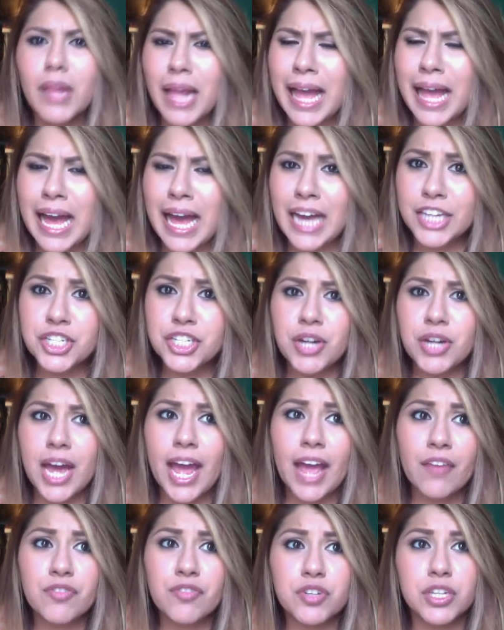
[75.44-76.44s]
I
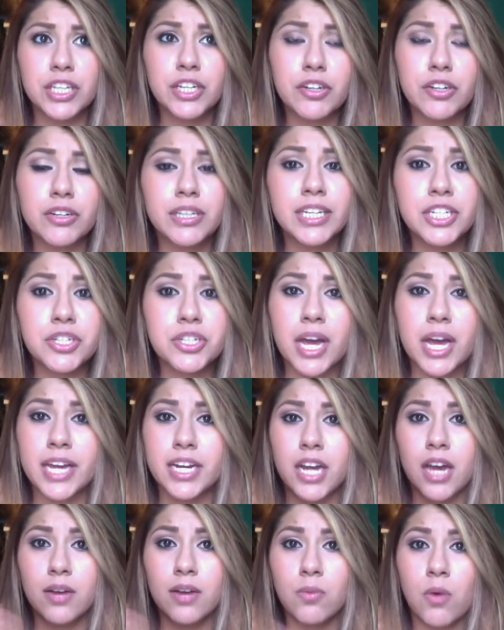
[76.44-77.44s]
have literally tried
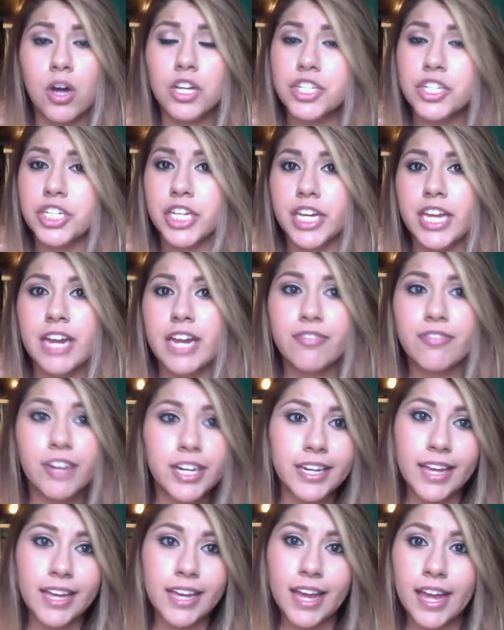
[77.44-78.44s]
not washing it every
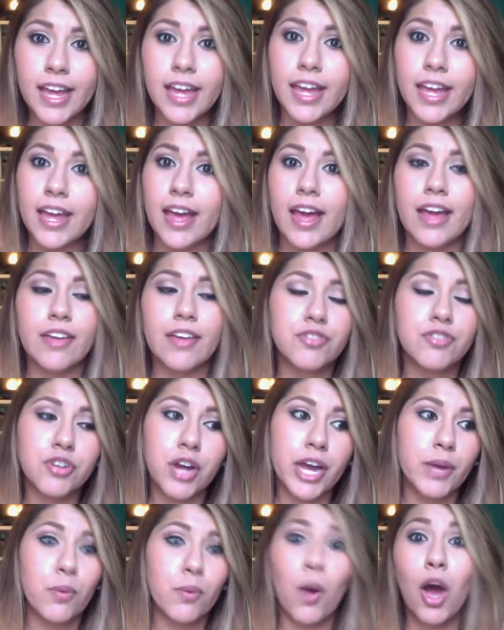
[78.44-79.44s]
day. I've
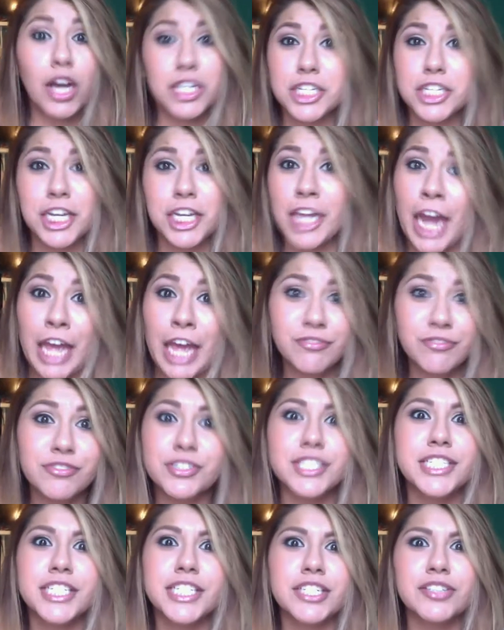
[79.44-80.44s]
tried washing it
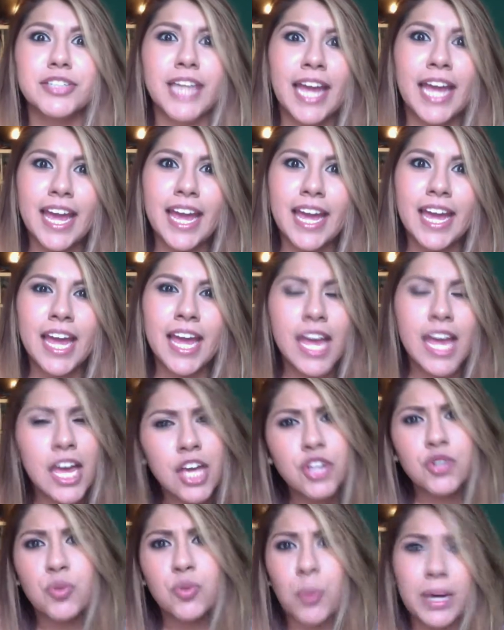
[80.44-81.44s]
every single day,
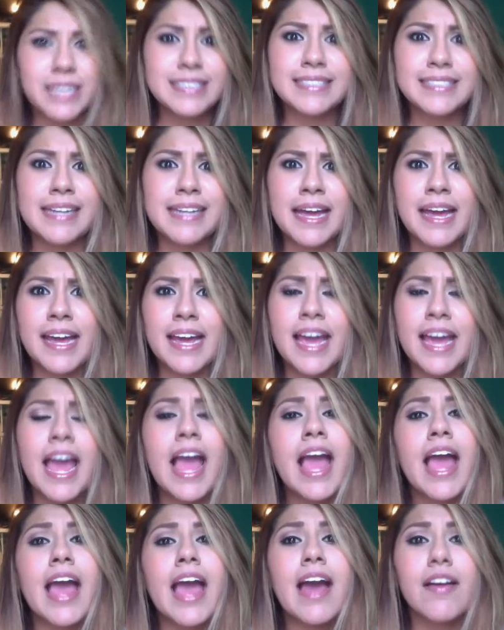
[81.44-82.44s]
twice a day.
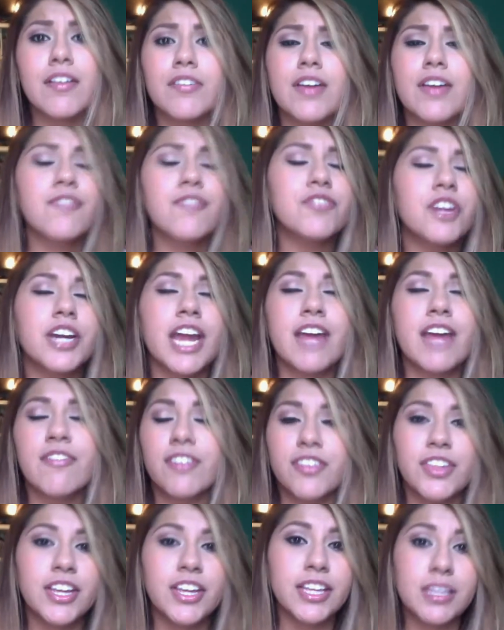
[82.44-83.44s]
I've tried
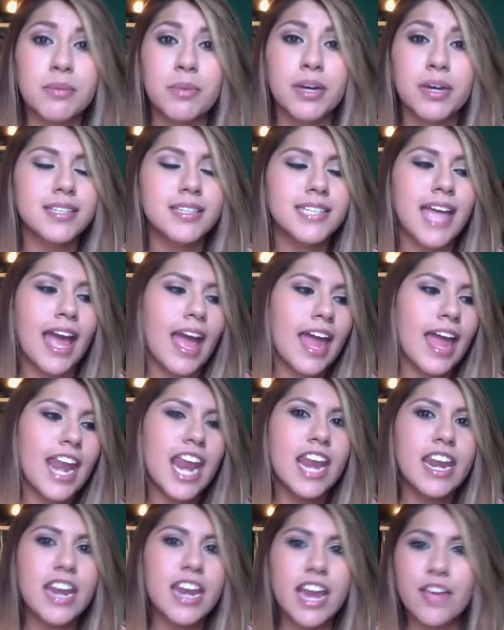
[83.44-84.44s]
everything in the books, and
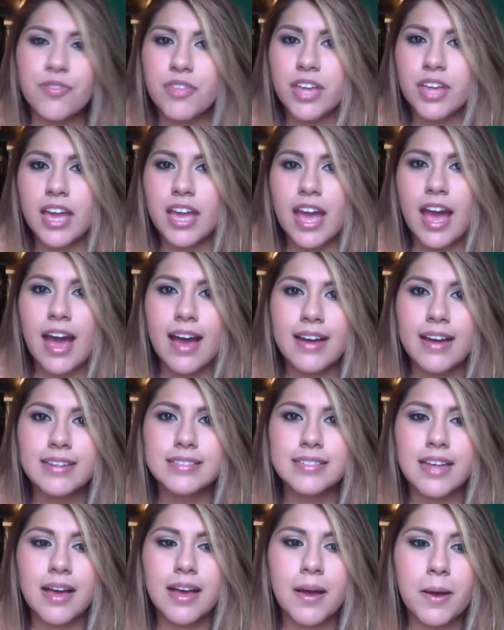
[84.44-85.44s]
nothing
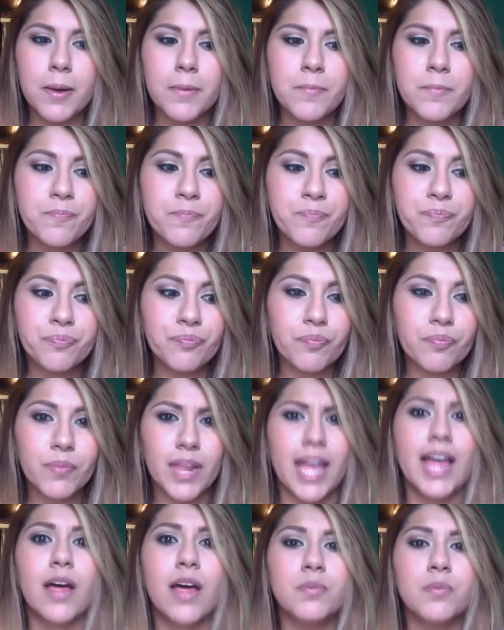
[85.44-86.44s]
has
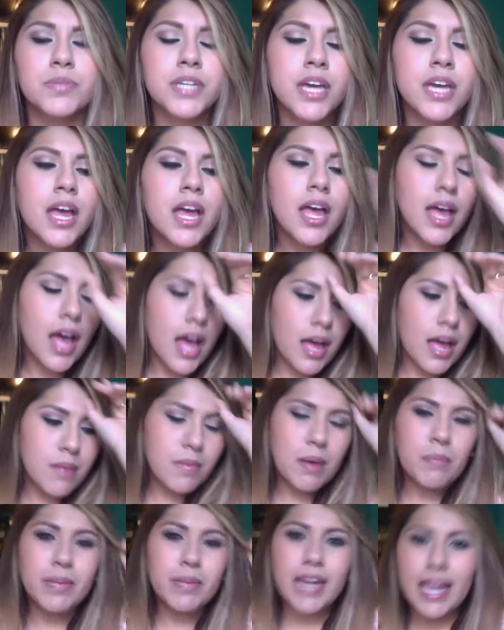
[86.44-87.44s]
helped.
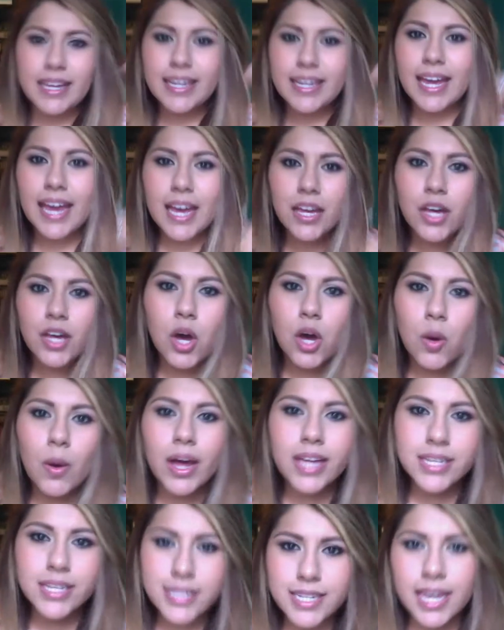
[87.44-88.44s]
I mean, I can go
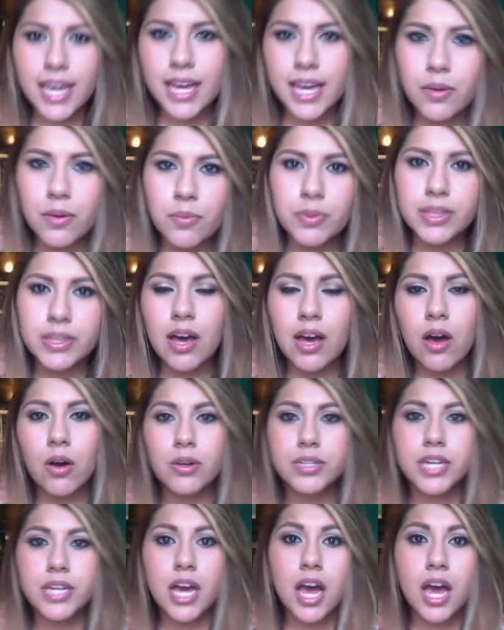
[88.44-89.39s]
a day without